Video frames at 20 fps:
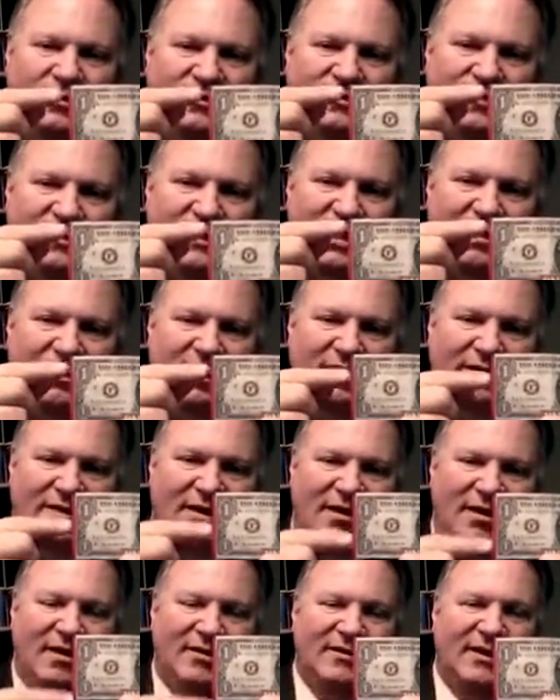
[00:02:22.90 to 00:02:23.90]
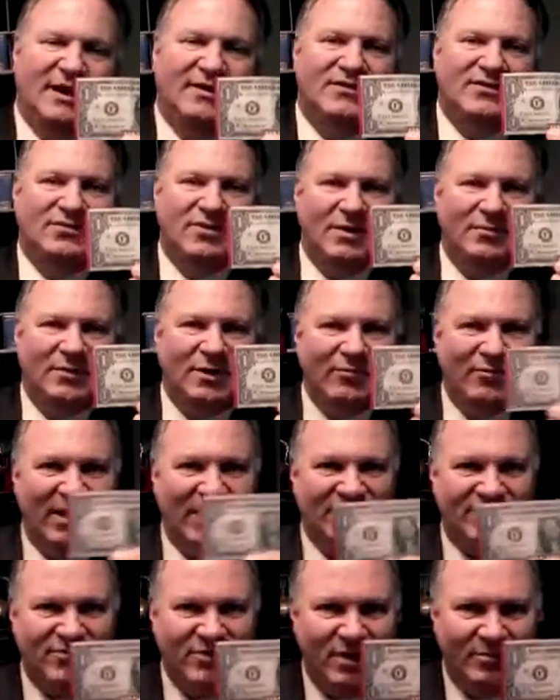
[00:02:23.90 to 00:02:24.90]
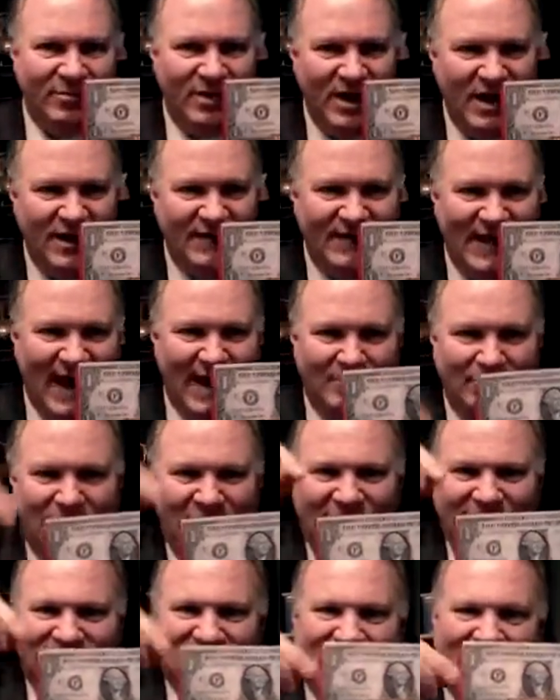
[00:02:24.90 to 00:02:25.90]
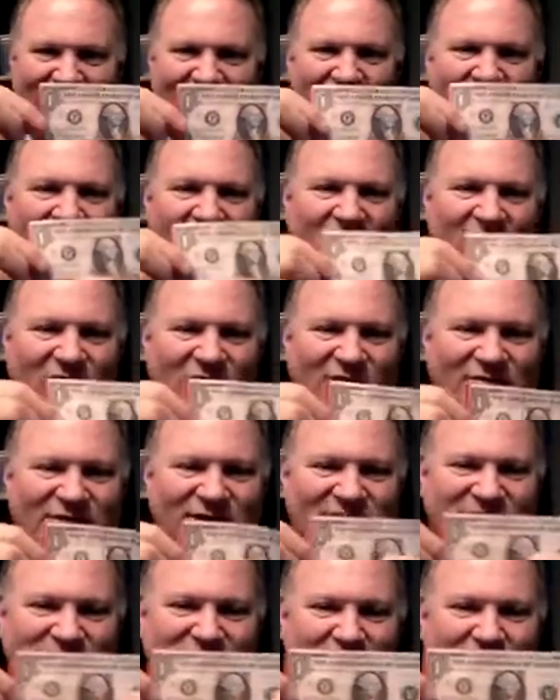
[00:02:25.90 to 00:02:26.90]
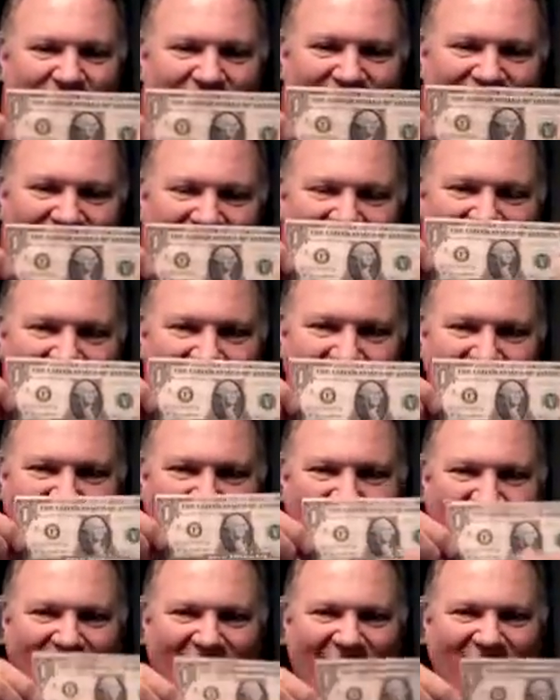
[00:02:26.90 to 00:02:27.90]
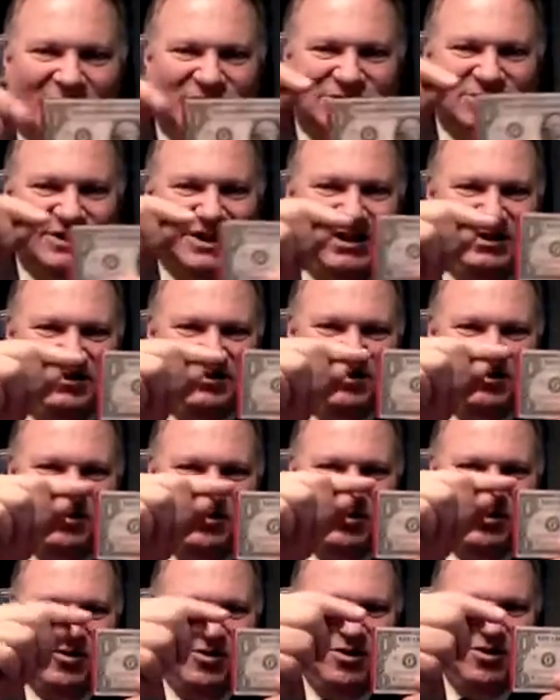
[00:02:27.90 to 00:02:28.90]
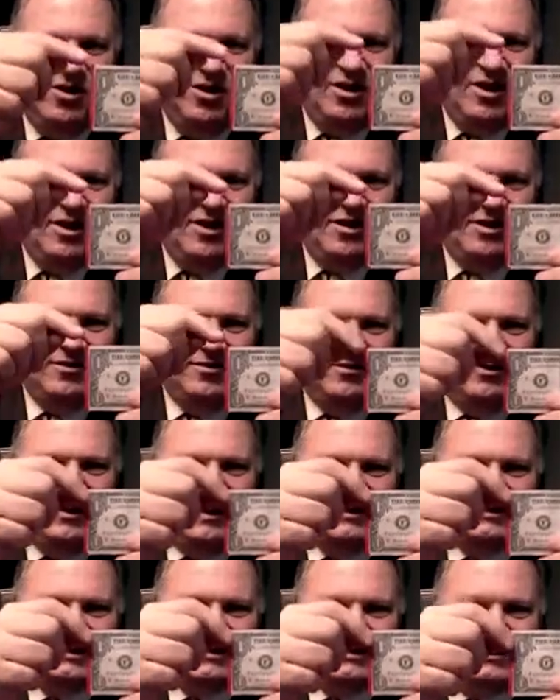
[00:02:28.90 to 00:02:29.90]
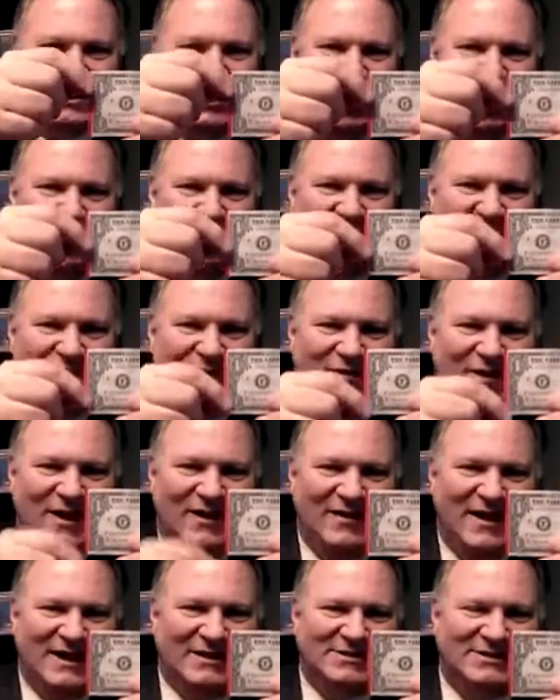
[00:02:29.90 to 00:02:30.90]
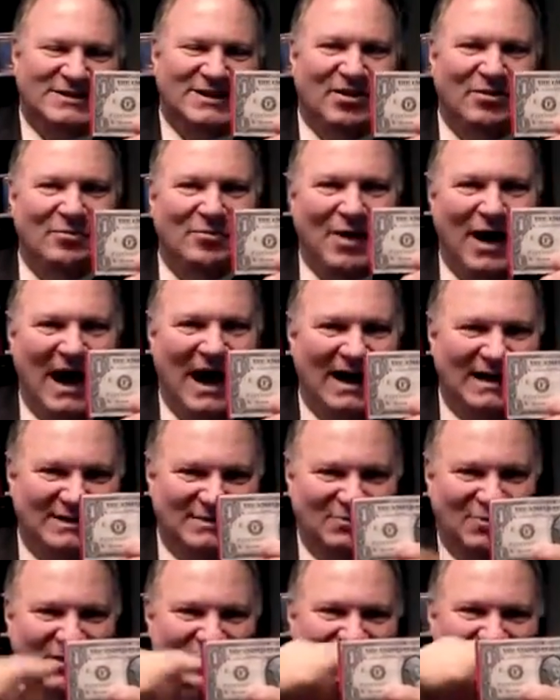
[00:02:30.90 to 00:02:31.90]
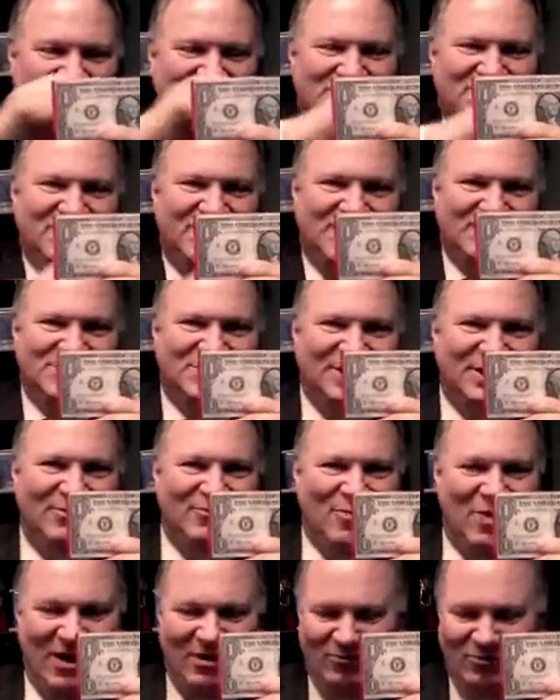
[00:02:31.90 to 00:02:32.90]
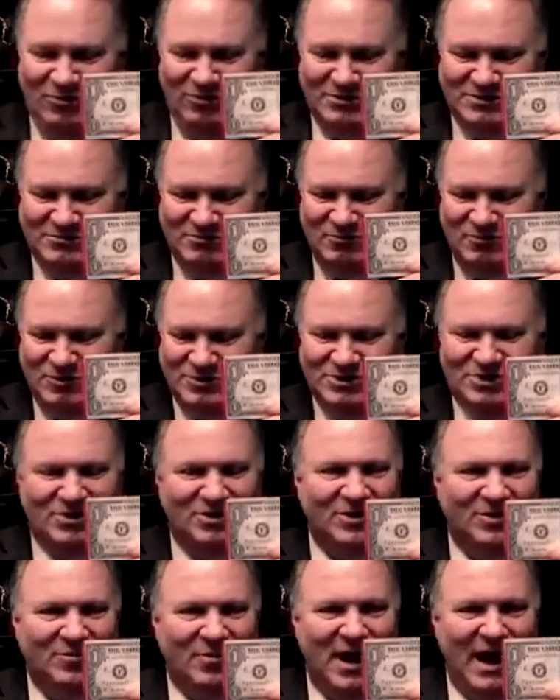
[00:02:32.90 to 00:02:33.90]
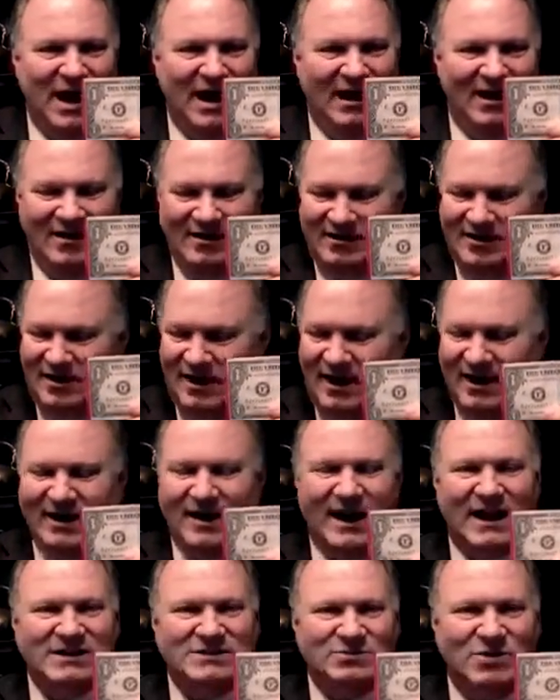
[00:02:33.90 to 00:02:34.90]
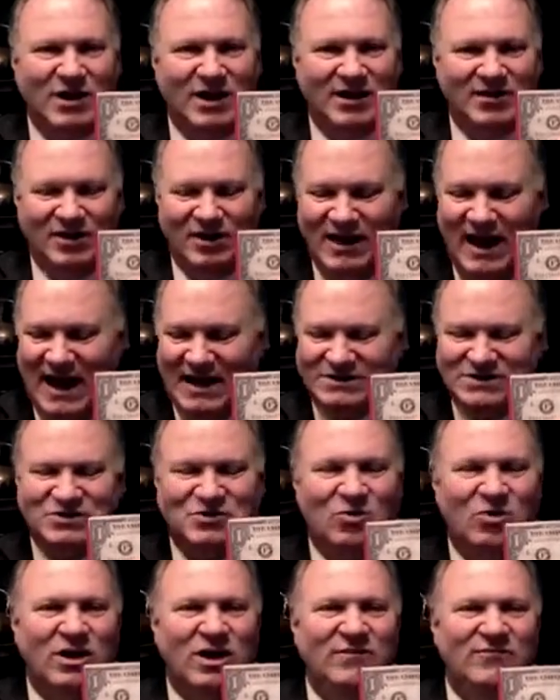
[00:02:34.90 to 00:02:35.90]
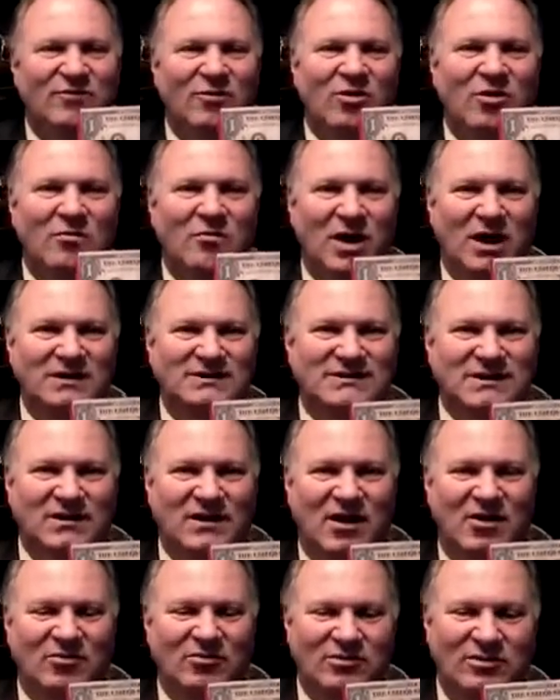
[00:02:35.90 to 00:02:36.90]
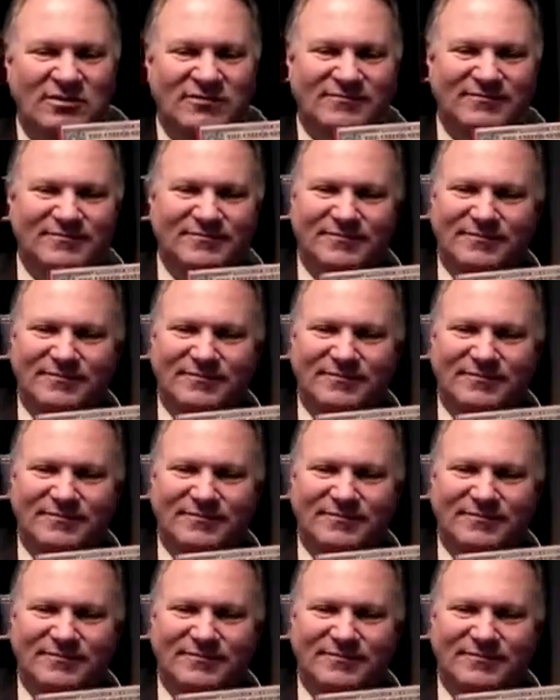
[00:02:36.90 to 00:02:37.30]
Do you see that right there? That strip, that red strip? That means that all of this money, actually, this is the only thing that still buys what this originally was good to buy. And guess what? In the last 24 months alone,